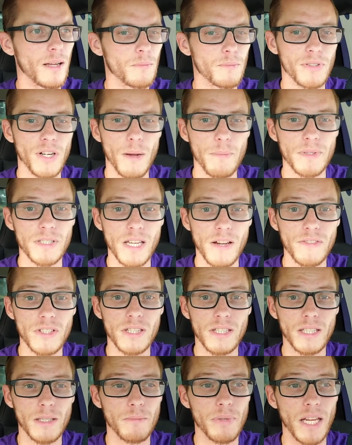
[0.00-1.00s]
Prep is
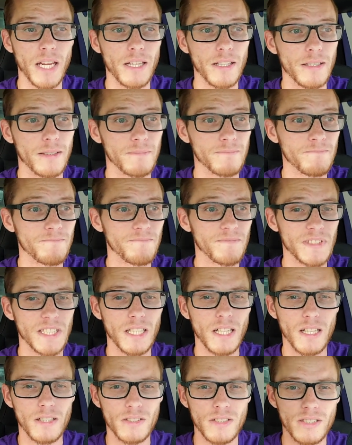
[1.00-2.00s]
everything in painting.
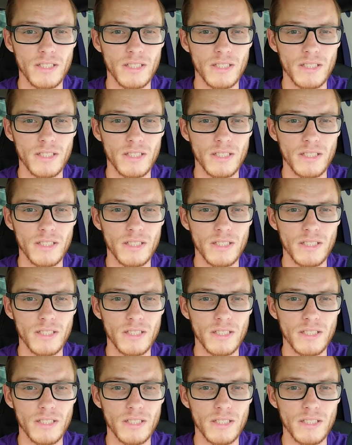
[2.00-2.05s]
You